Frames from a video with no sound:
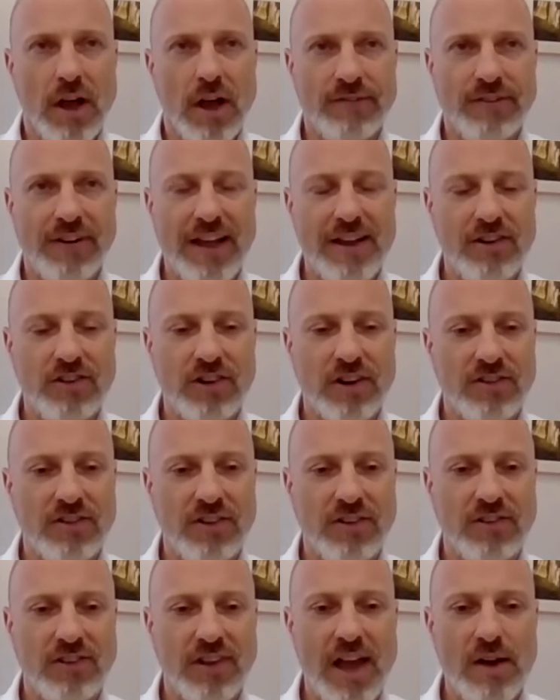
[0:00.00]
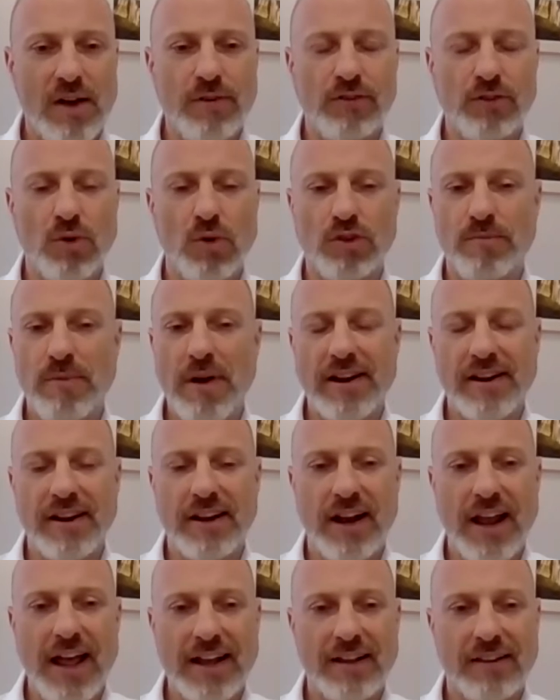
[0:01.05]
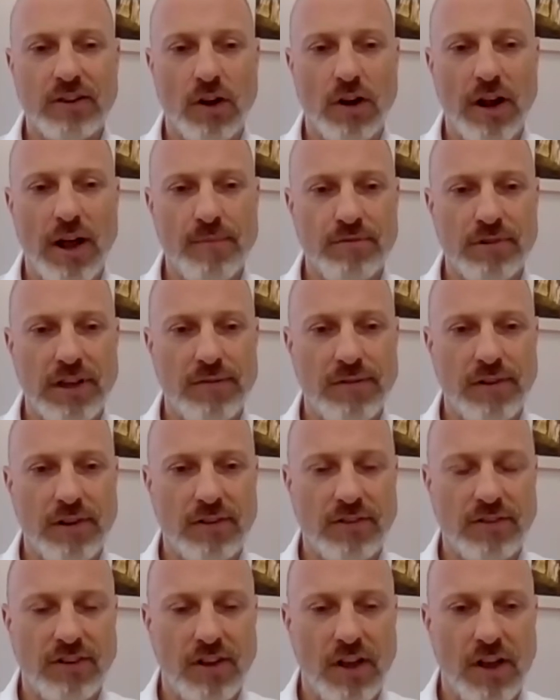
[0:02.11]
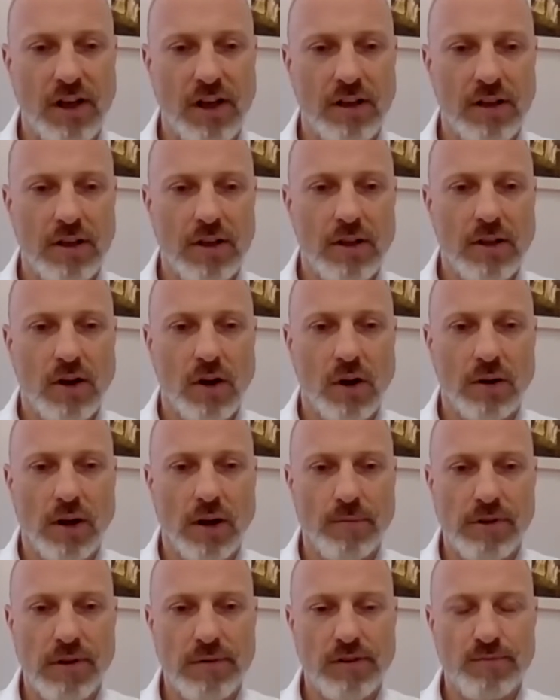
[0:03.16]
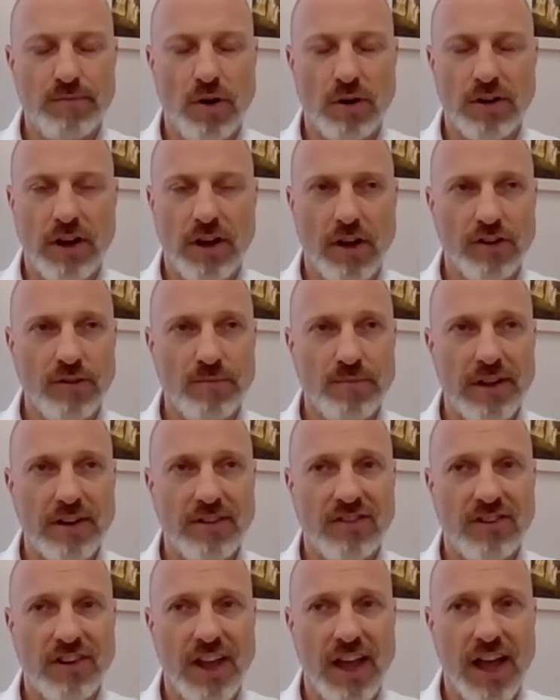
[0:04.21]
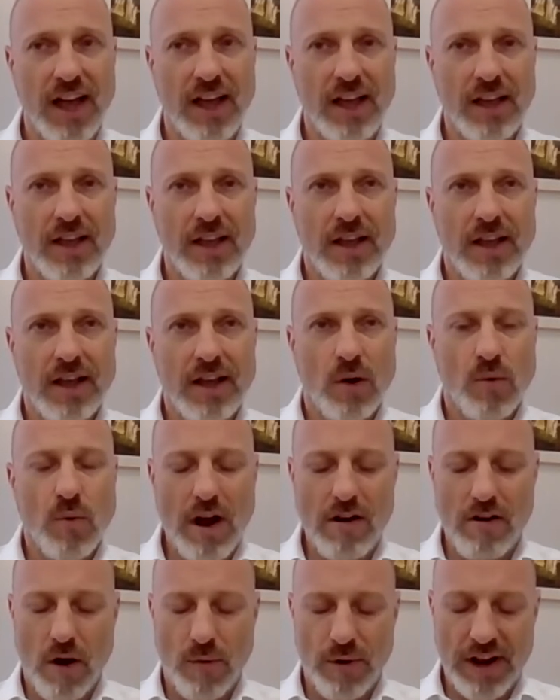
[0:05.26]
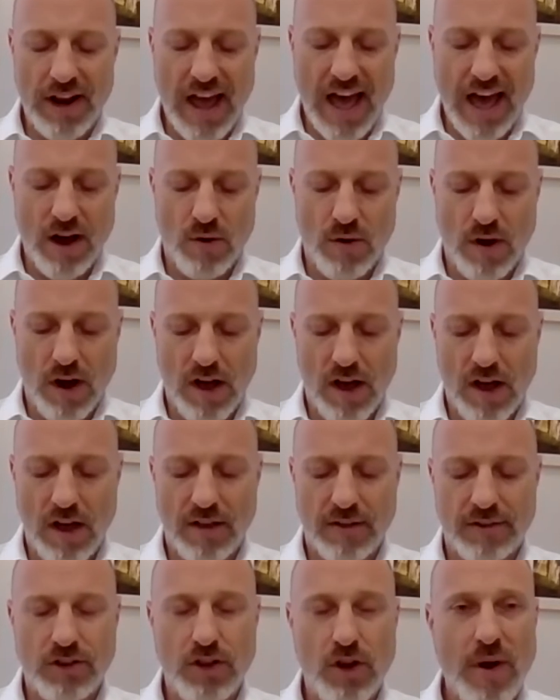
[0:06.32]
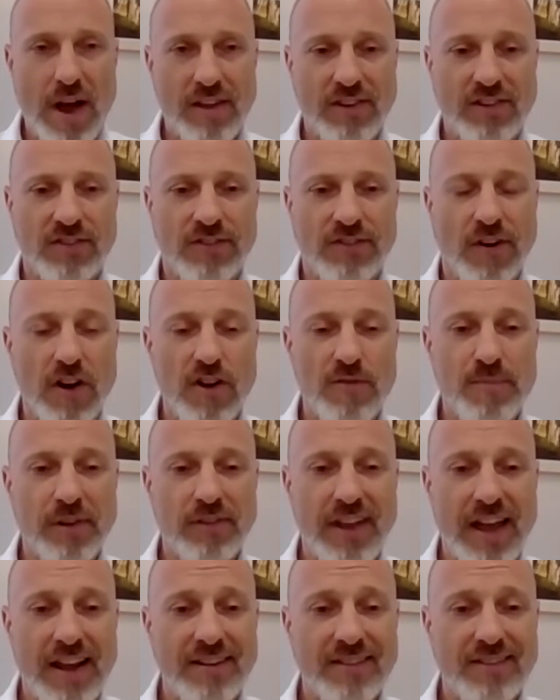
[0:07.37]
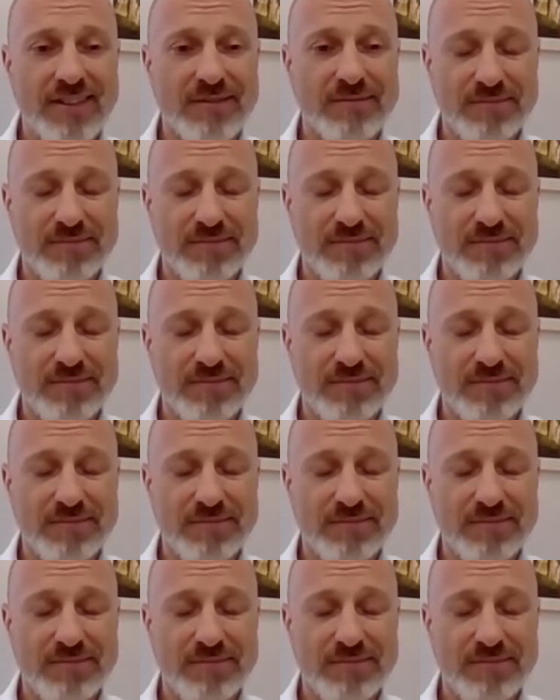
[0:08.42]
Inflation, as you say, we've talked about it at length on our previous uh, mm. on our previous podcast, but uh, where are we now? Uh, US five percent.